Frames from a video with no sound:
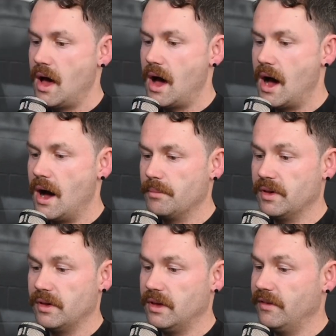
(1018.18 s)

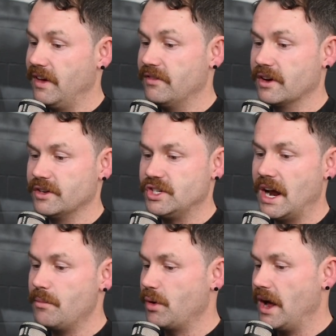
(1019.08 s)
You've even got
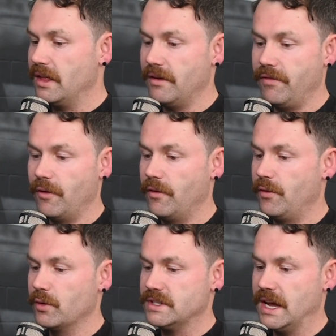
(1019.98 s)
Jaden Brayley at
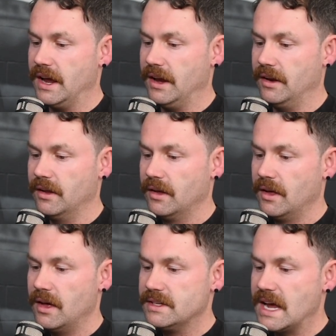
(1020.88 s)
414.
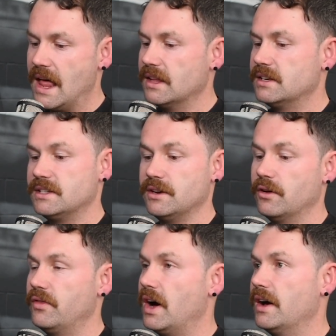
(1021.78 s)
Talon De
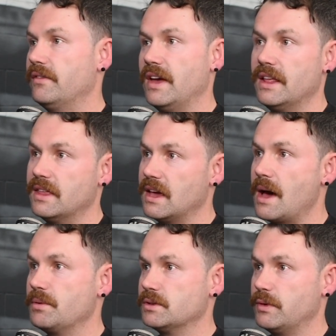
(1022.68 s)
Silva, if anything
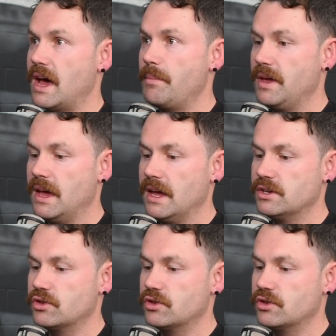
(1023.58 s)
happens with Appy, he's